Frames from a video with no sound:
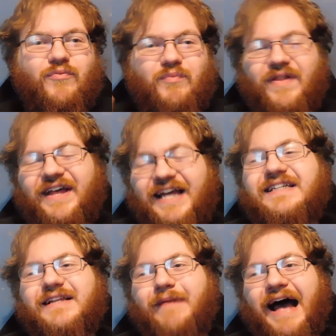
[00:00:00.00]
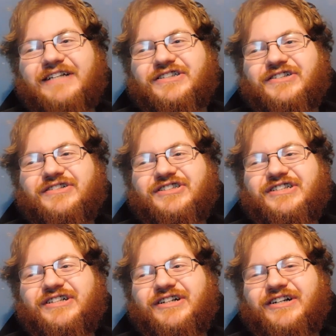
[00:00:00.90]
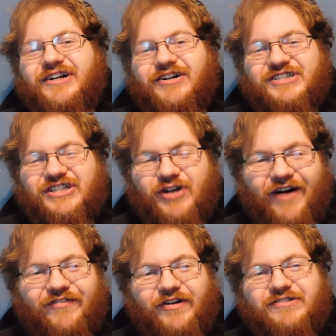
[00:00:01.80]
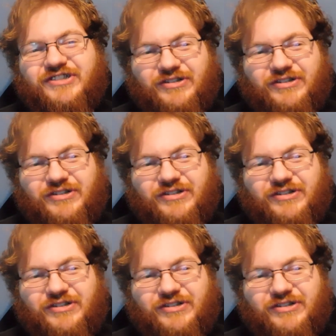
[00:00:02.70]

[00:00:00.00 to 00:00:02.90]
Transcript: When they get to the Masters, Hers and Toph goes,